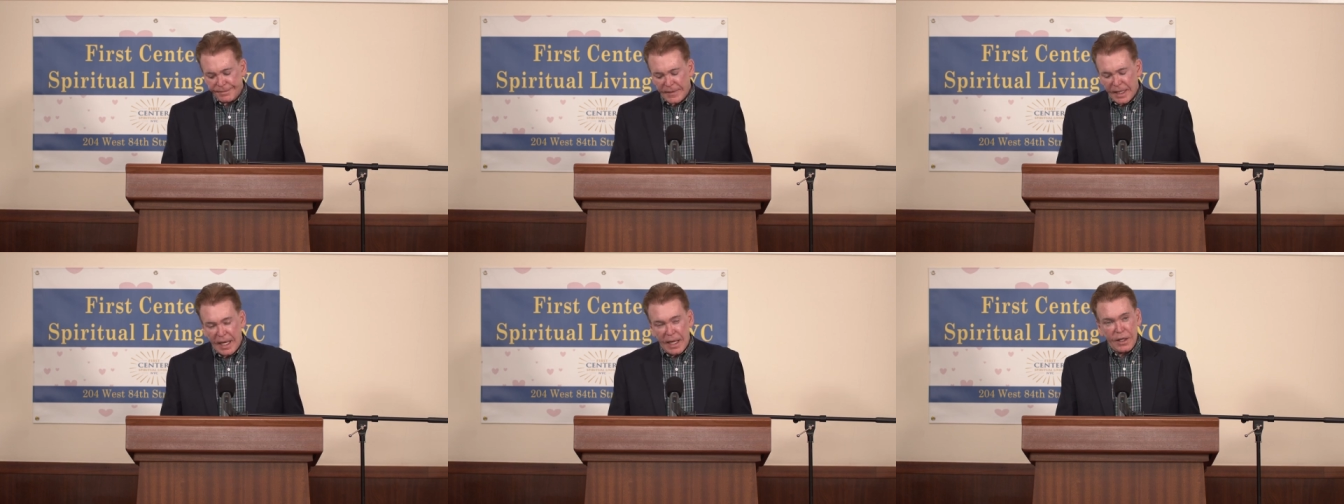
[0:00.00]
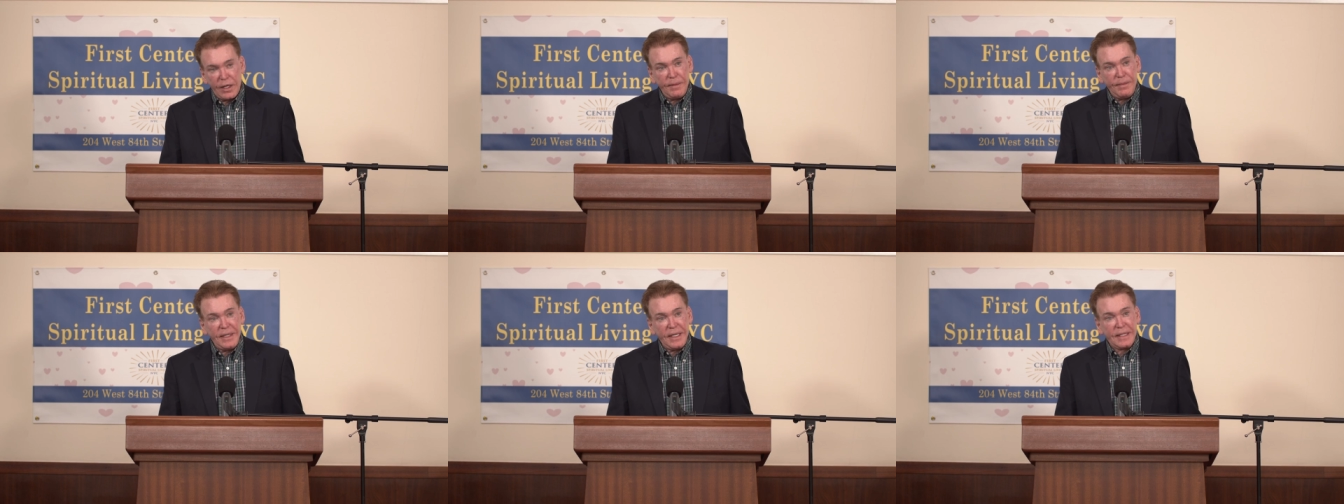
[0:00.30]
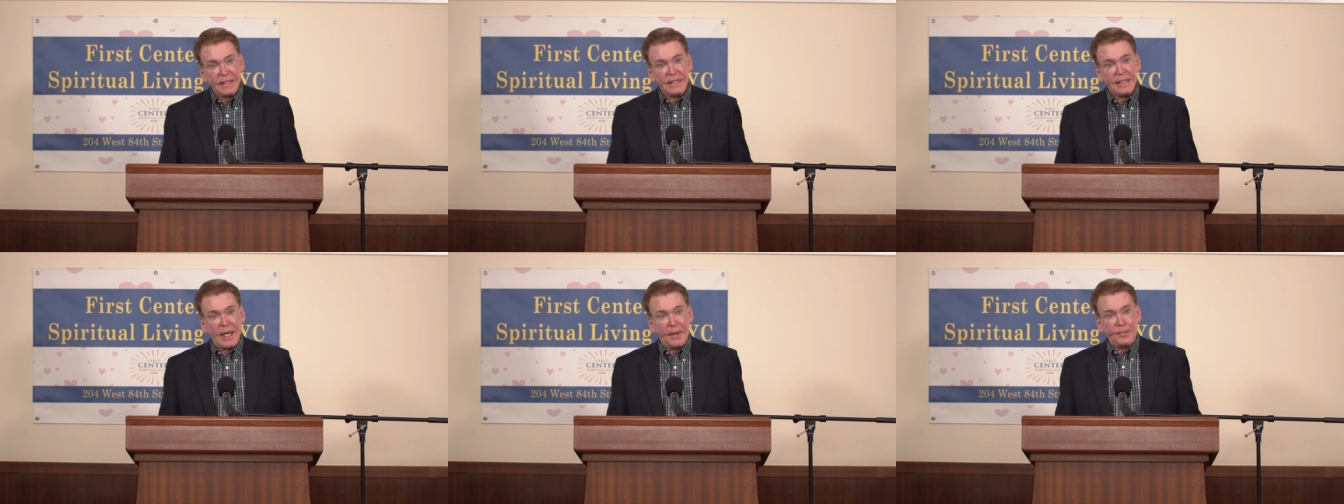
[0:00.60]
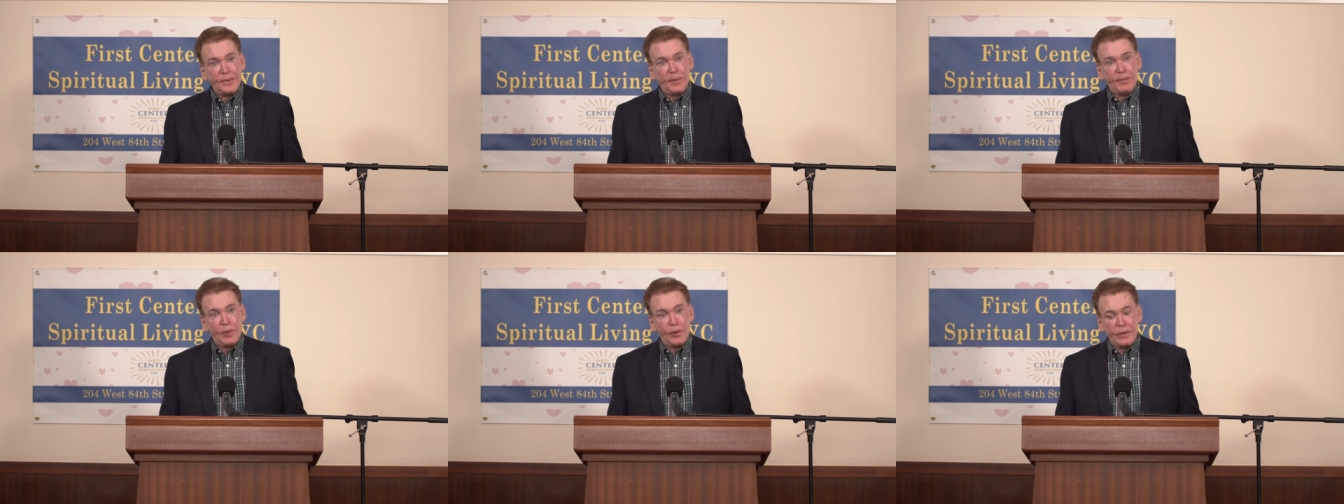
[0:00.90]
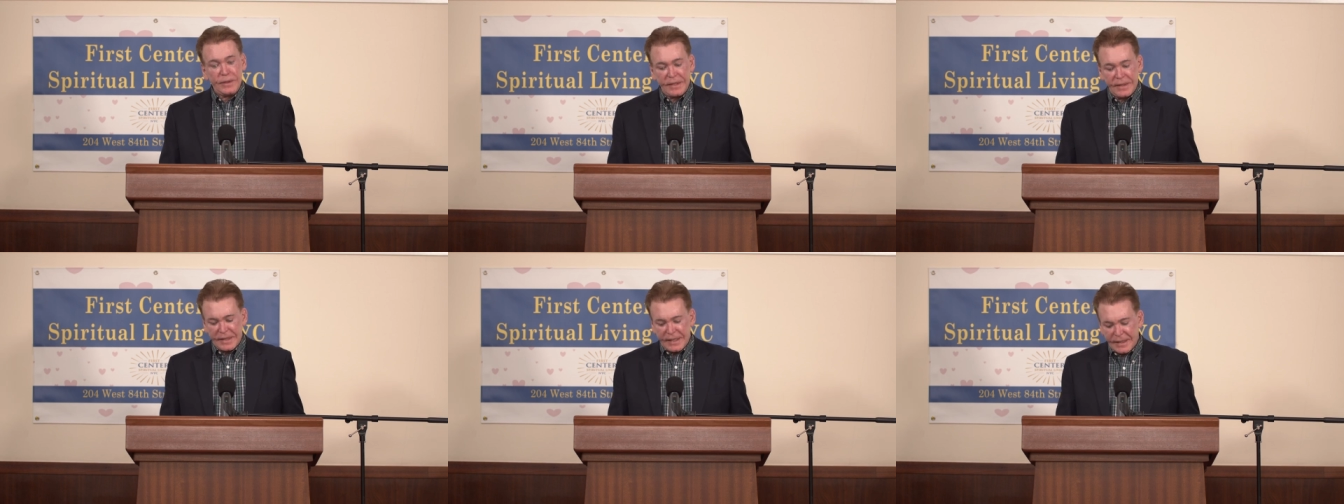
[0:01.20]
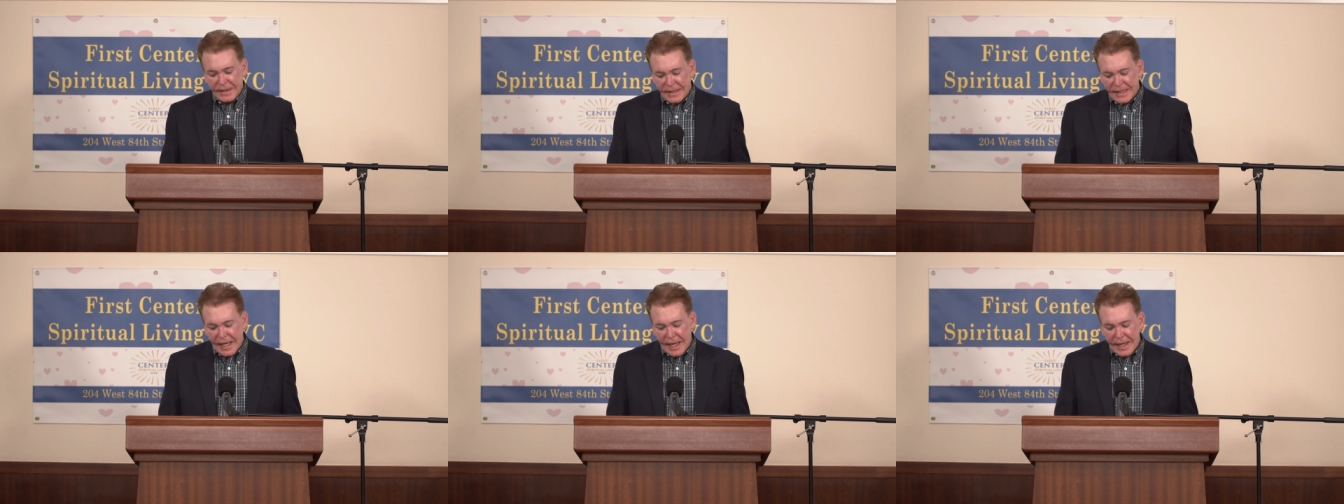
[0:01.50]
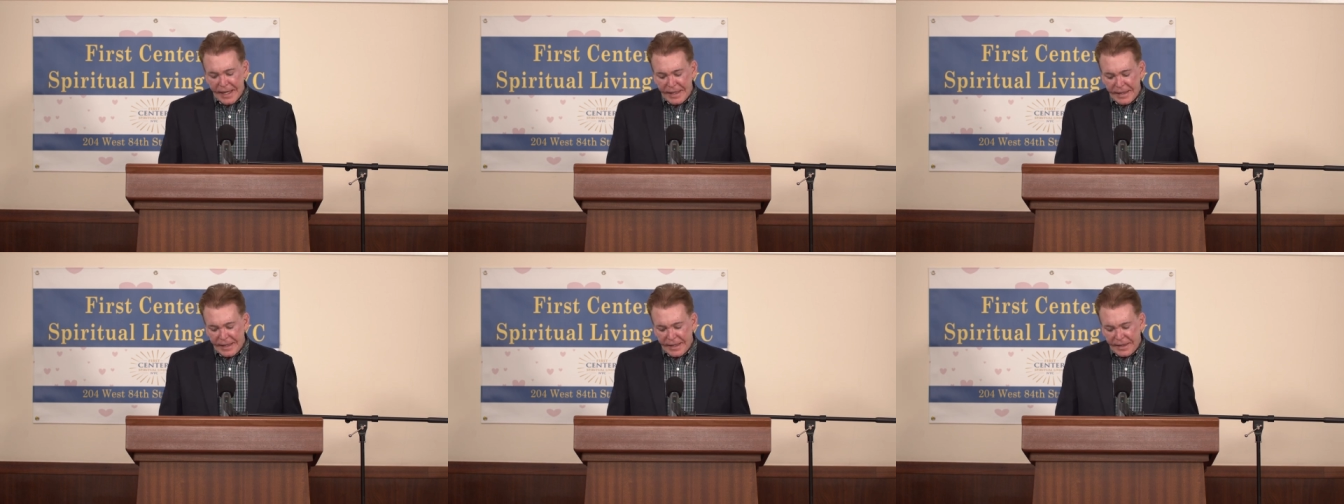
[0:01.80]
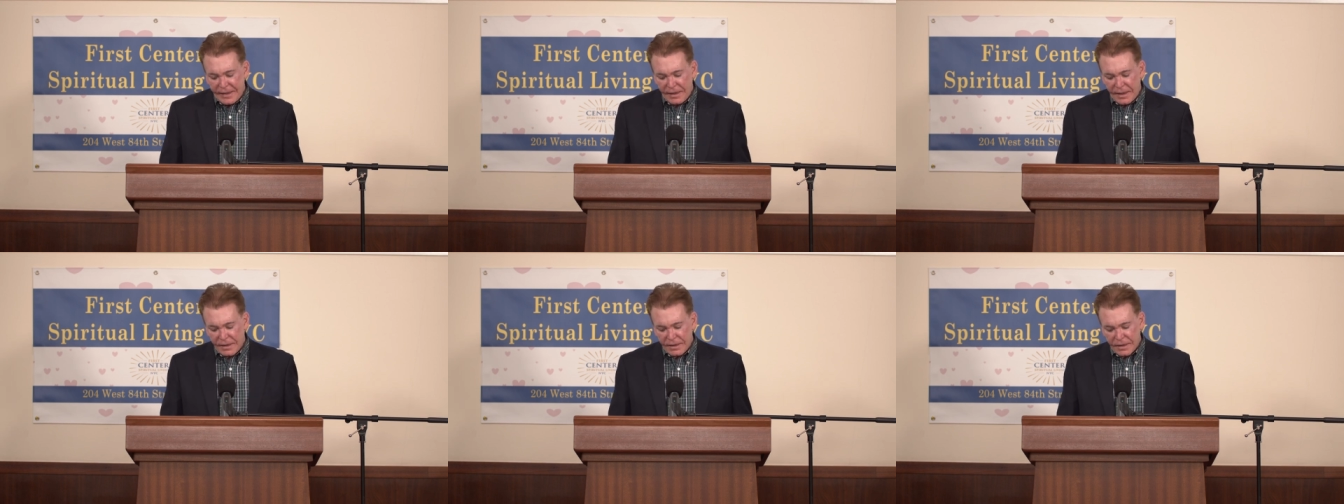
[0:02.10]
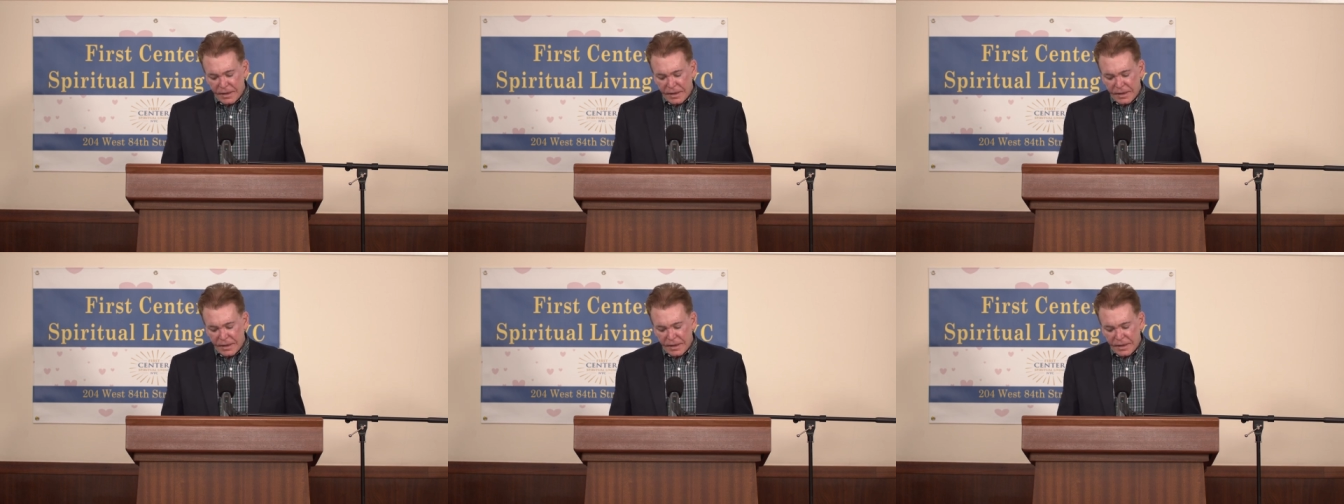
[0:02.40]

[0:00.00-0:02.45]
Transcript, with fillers: how to be acceptable to society.